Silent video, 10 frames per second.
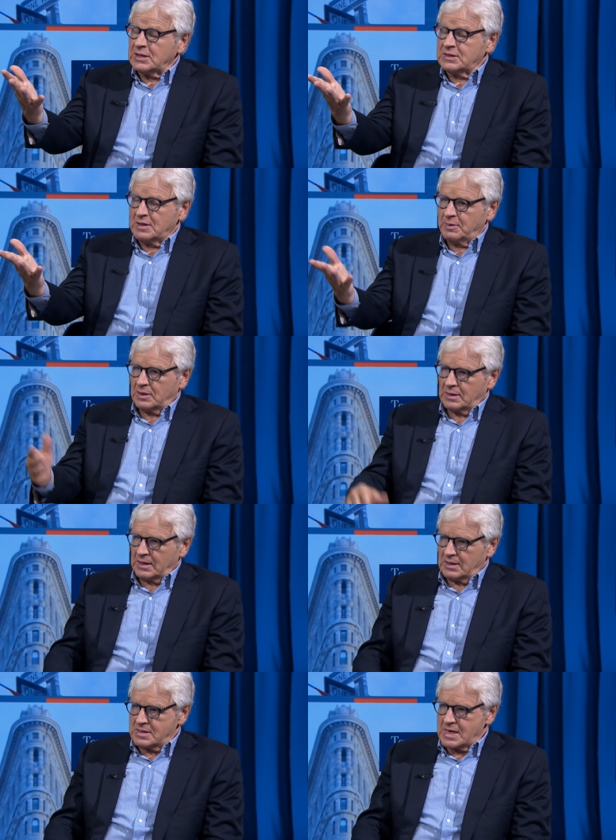exhibit
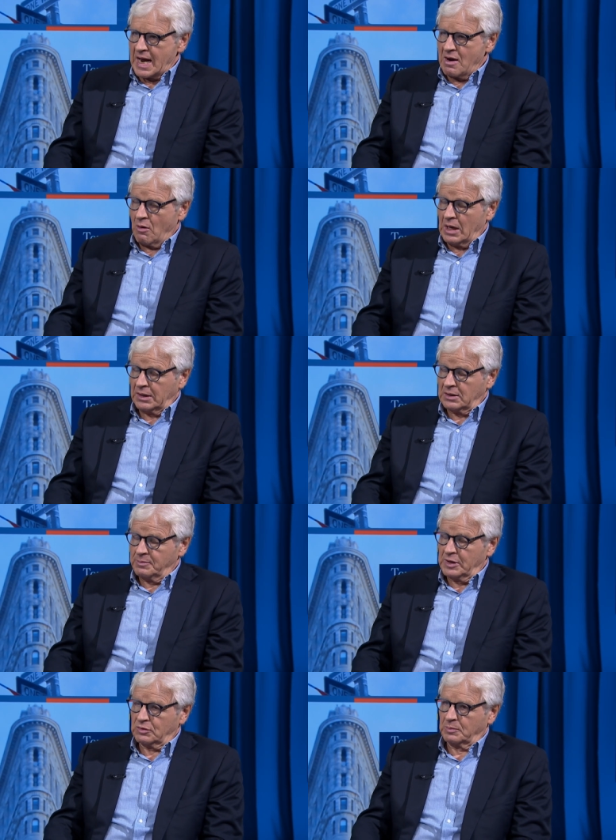now on at the
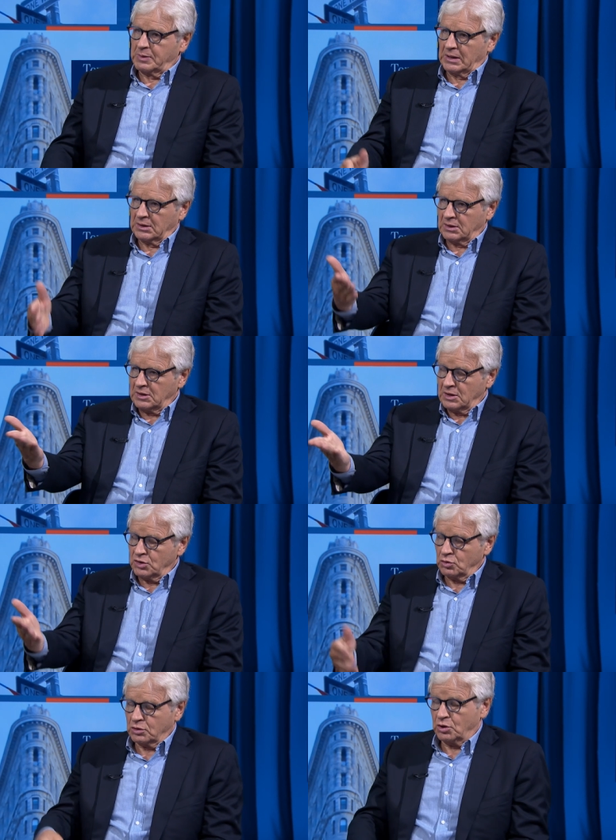Metropolitan that
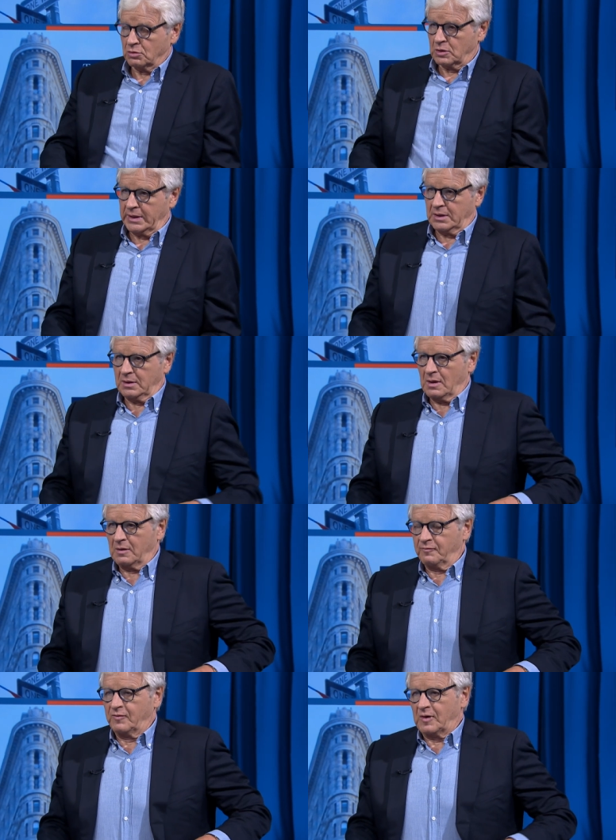you curated
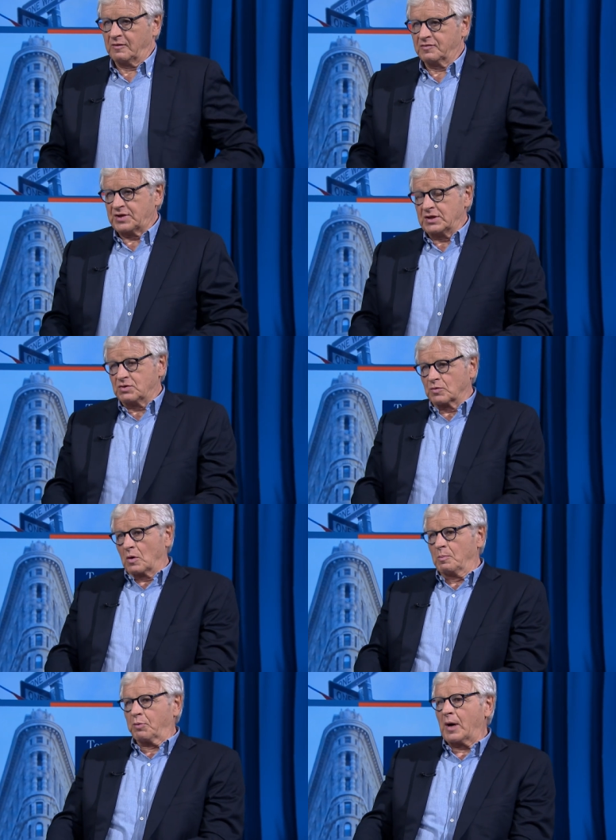of Saint
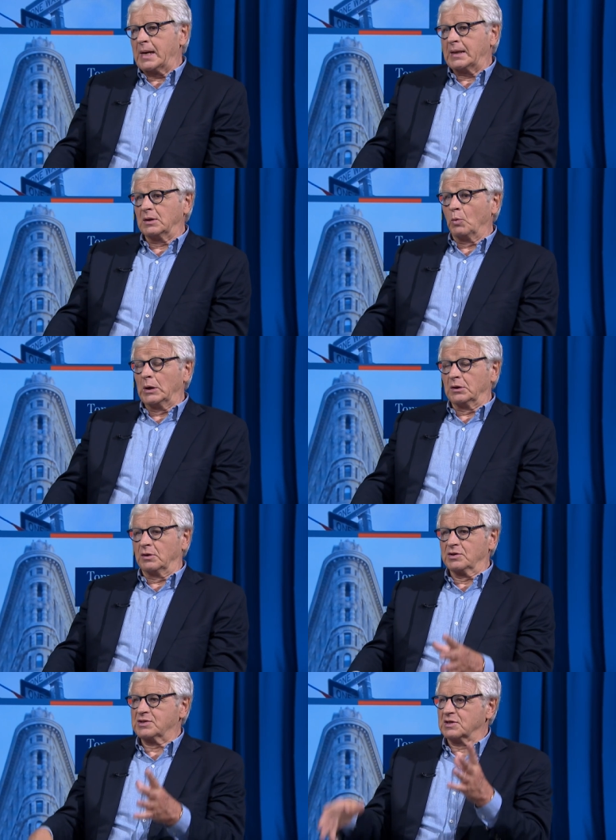Jerome Praying in the
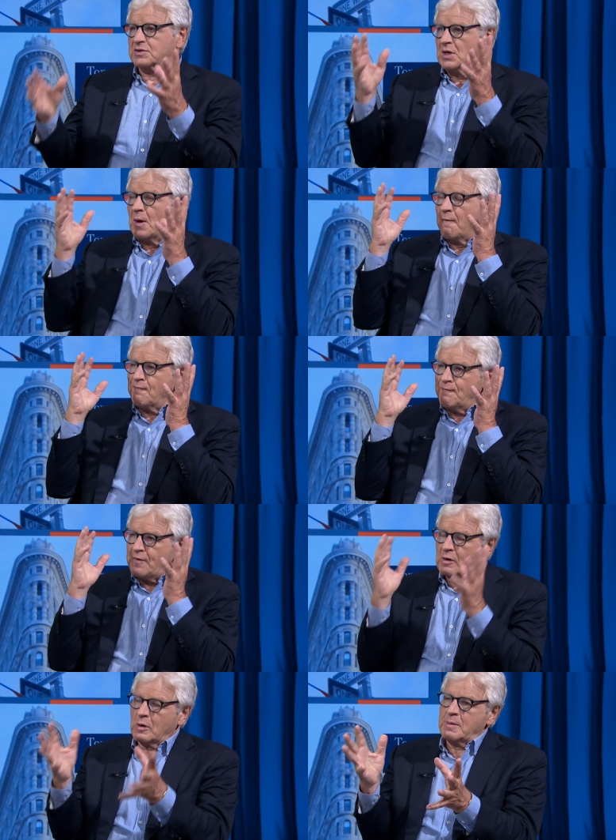Wilderness, this
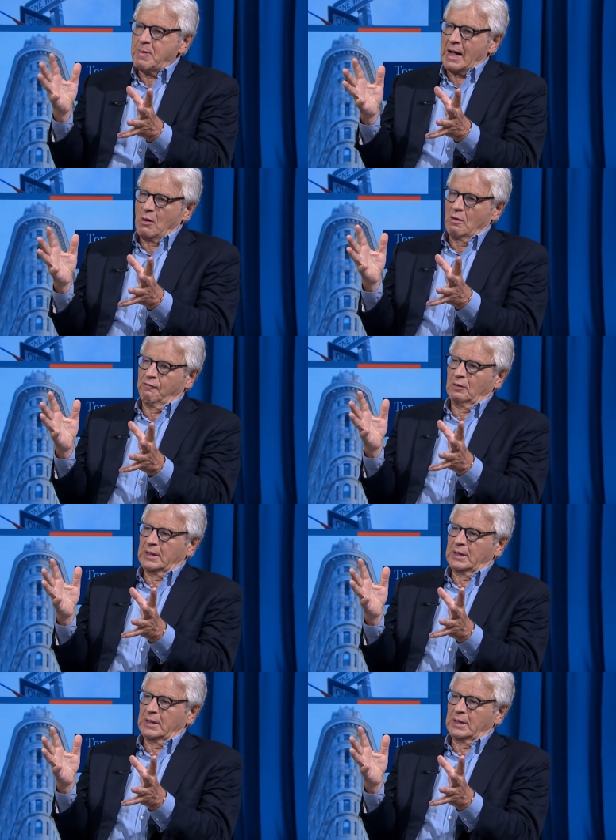very powerful